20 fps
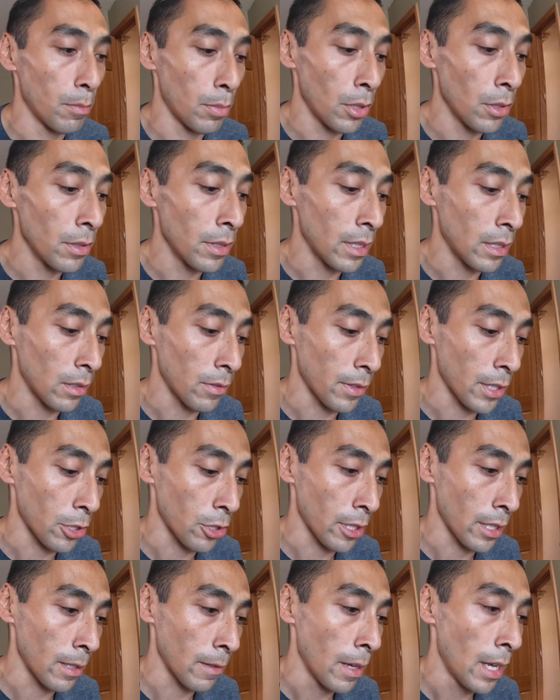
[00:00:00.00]
pull these
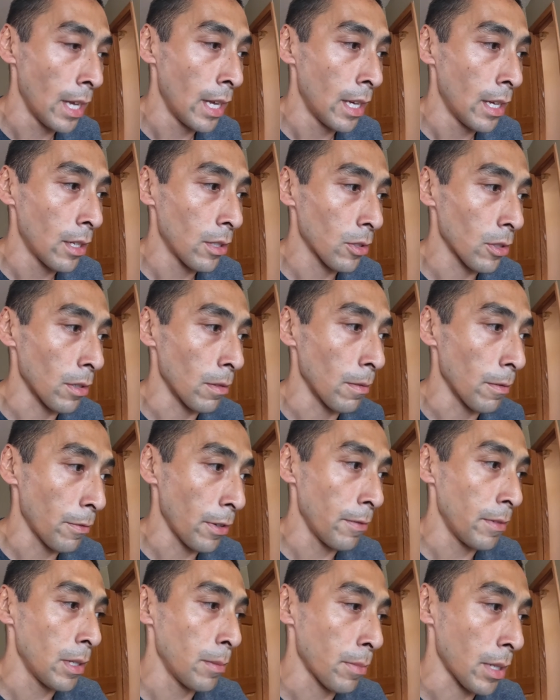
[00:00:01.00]
fish in so
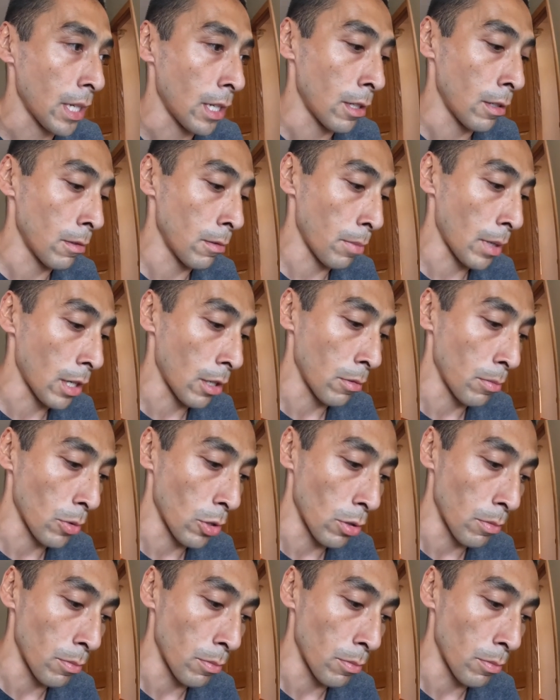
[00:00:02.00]
15 pound power pro